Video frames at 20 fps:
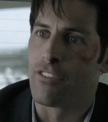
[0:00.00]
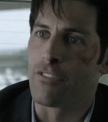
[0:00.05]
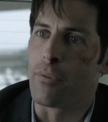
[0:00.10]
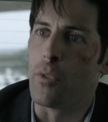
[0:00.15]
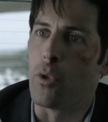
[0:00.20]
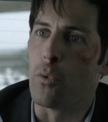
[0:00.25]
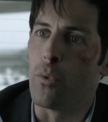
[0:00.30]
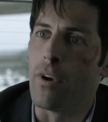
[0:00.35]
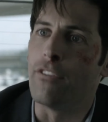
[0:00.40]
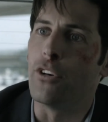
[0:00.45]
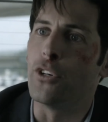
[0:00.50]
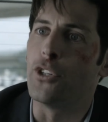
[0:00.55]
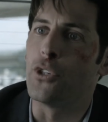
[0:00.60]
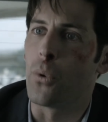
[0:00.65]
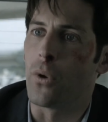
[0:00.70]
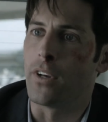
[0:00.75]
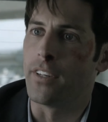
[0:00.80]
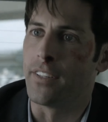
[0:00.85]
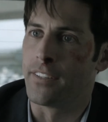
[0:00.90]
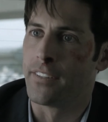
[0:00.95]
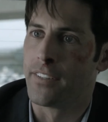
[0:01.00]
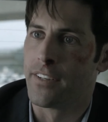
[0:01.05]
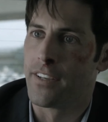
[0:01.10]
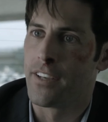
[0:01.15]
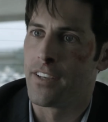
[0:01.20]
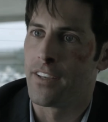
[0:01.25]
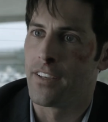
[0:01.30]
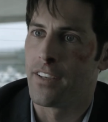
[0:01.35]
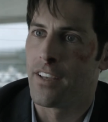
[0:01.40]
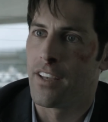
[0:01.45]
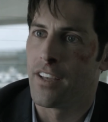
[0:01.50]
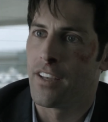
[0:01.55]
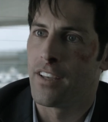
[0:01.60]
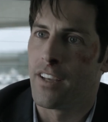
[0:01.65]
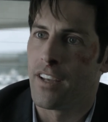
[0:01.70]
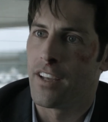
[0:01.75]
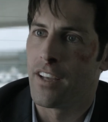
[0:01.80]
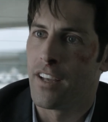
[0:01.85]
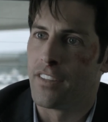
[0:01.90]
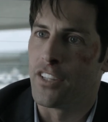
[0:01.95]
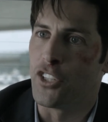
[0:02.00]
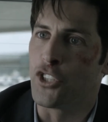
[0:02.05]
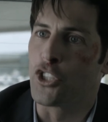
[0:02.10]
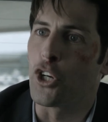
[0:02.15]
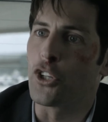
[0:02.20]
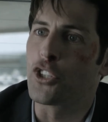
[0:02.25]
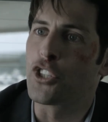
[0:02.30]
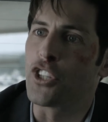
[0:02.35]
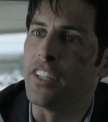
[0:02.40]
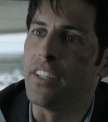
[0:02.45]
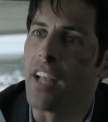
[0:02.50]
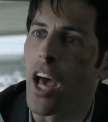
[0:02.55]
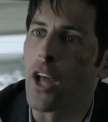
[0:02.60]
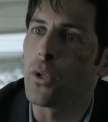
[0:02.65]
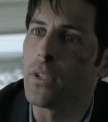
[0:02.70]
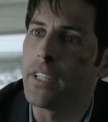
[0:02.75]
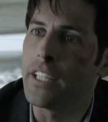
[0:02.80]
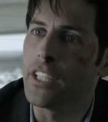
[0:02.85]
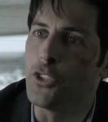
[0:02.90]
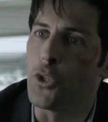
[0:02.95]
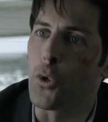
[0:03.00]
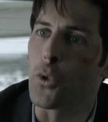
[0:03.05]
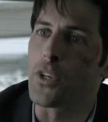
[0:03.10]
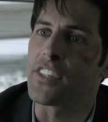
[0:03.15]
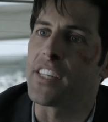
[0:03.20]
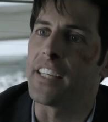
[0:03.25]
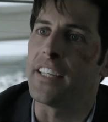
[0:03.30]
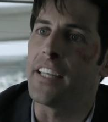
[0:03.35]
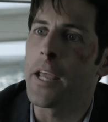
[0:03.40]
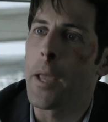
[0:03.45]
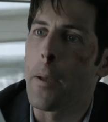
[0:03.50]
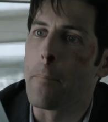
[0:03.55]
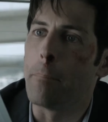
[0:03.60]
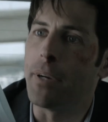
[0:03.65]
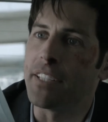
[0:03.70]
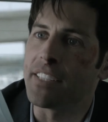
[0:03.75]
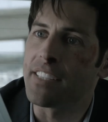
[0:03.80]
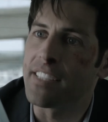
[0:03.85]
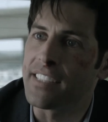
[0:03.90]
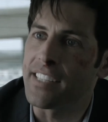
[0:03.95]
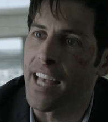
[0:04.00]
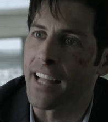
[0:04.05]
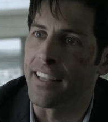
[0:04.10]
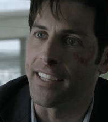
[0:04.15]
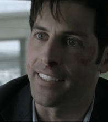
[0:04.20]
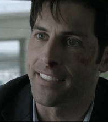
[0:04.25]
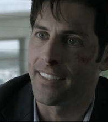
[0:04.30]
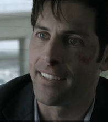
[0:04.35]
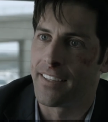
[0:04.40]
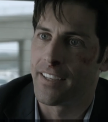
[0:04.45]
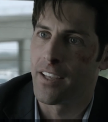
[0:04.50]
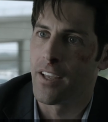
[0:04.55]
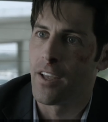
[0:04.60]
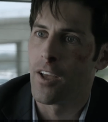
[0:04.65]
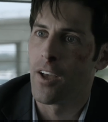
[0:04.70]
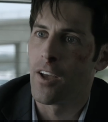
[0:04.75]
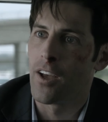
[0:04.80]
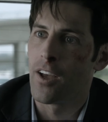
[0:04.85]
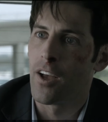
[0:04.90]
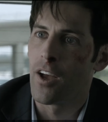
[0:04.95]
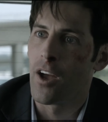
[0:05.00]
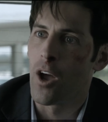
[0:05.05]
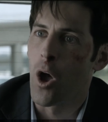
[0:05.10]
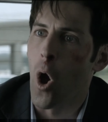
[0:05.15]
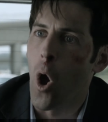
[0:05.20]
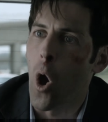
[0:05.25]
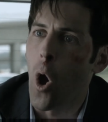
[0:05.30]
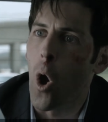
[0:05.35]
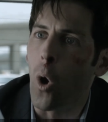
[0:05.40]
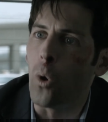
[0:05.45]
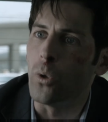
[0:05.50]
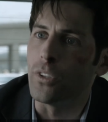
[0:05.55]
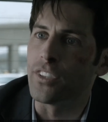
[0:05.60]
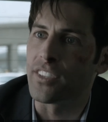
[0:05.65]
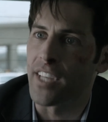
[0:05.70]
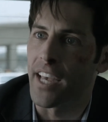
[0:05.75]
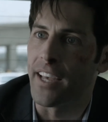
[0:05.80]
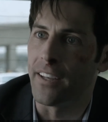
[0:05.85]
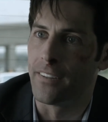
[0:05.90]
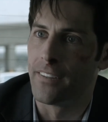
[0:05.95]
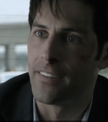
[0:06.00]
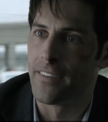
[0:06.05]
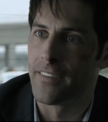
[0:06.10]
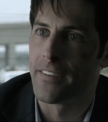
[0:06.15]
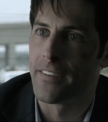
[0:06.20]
from the River Jordan. The church should not only endorse it, but sell it. Wholesale.